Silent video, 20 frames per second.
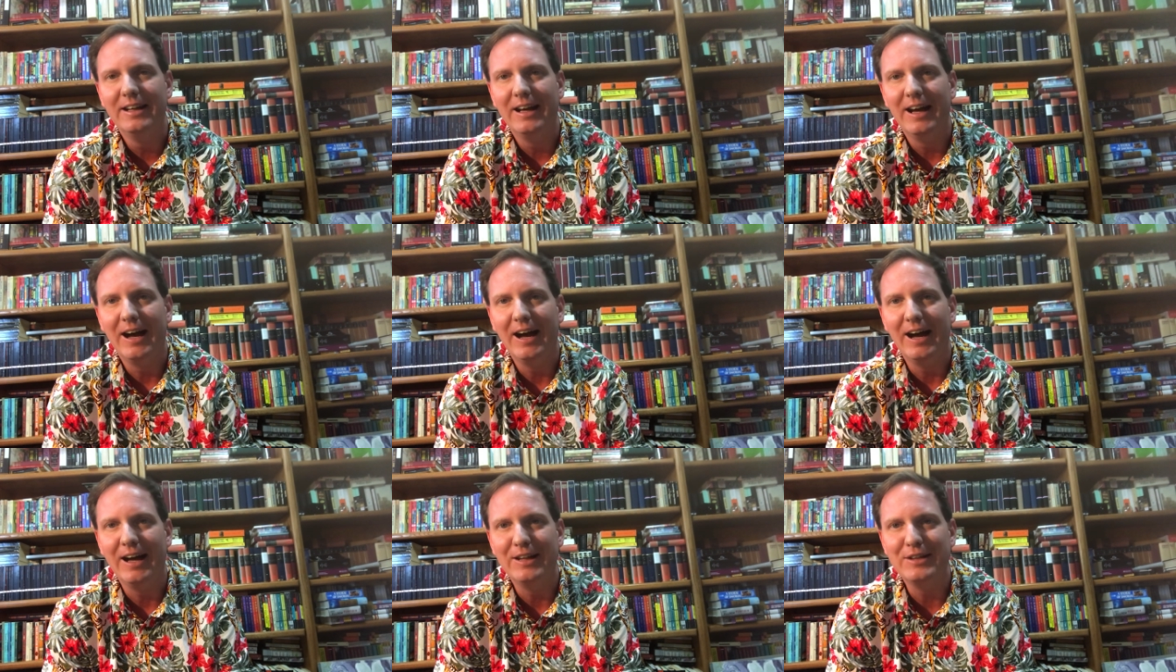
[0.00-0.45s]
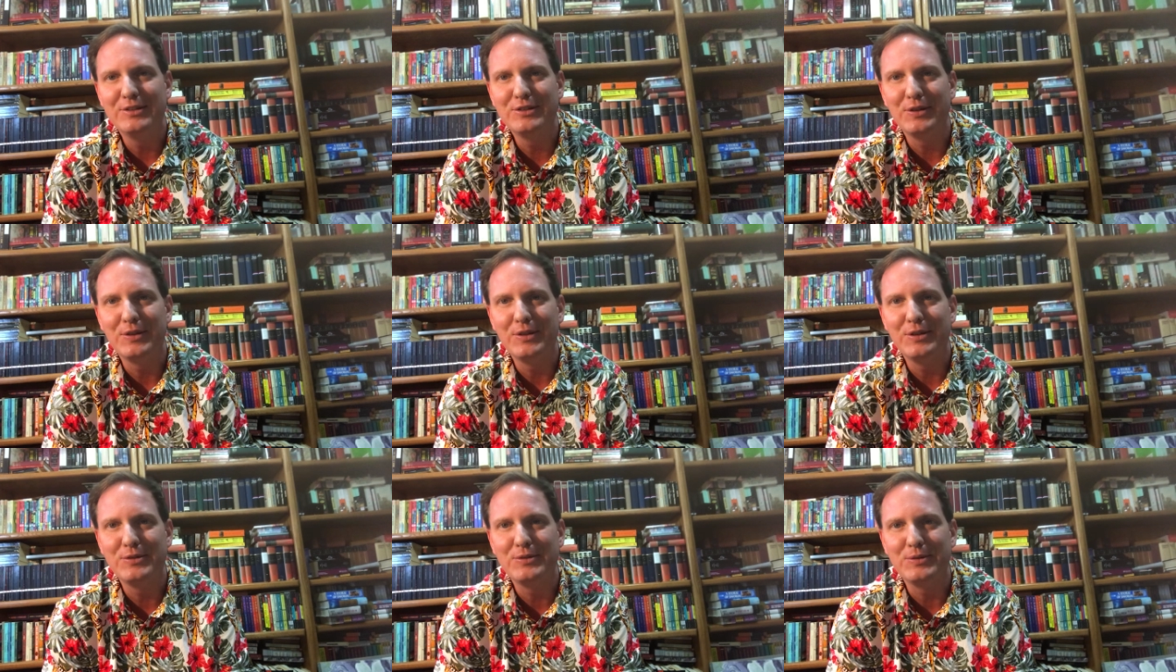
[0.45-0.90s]
uh,
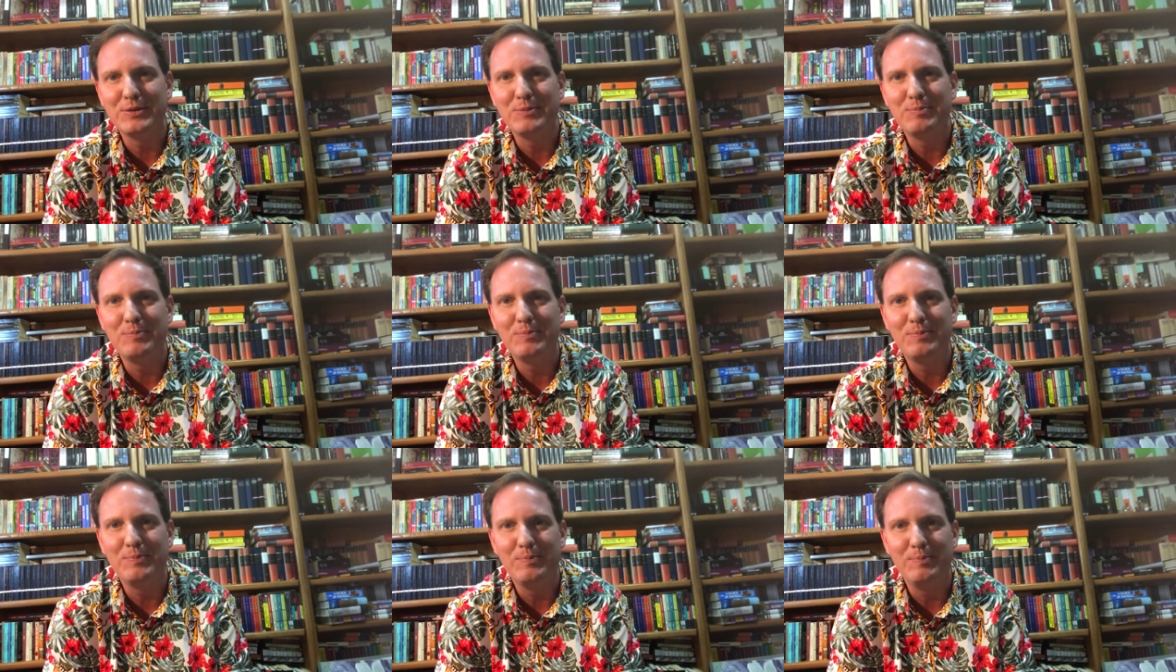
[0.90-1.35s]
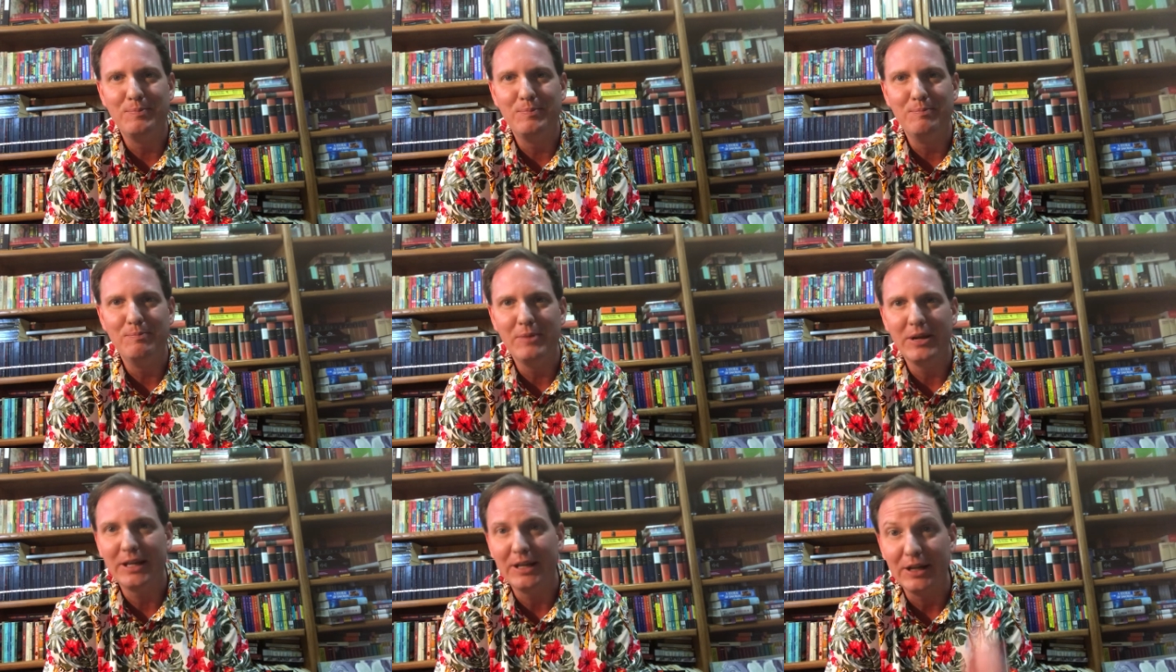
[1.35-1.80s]
so this was
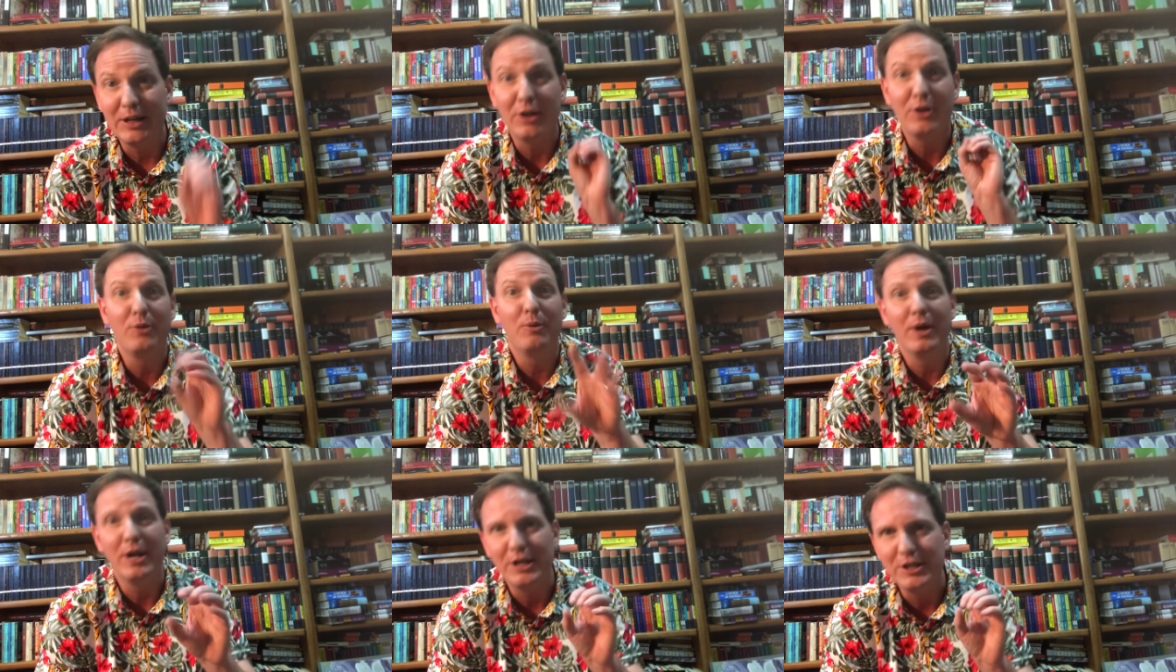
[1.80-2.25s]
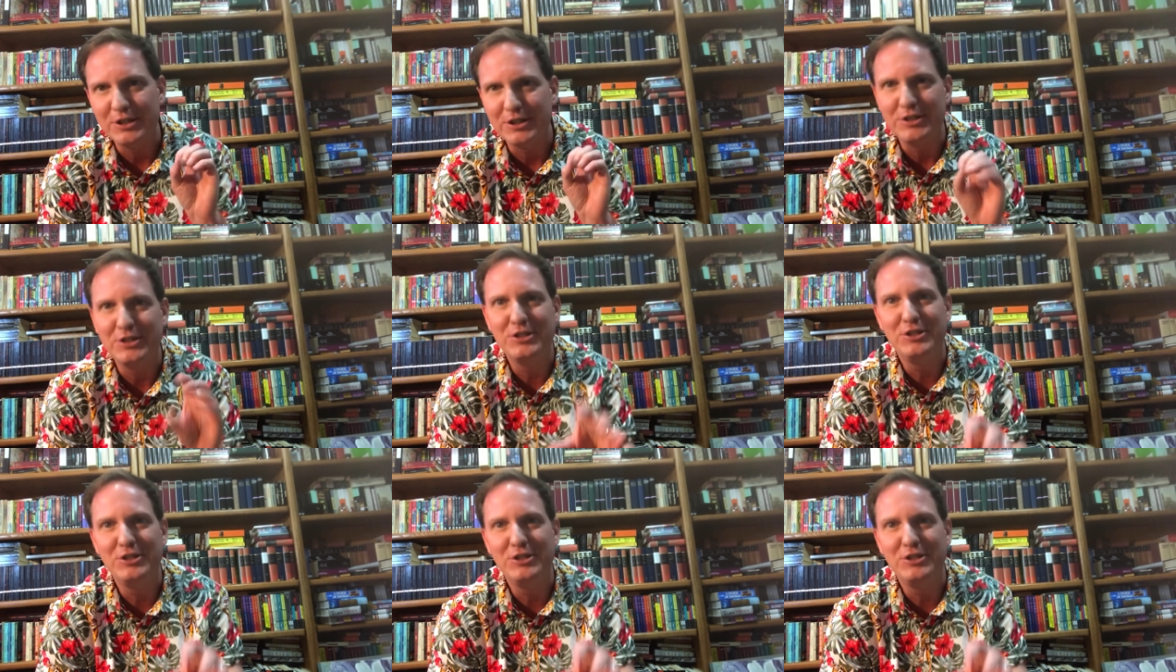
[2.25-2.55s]
making equations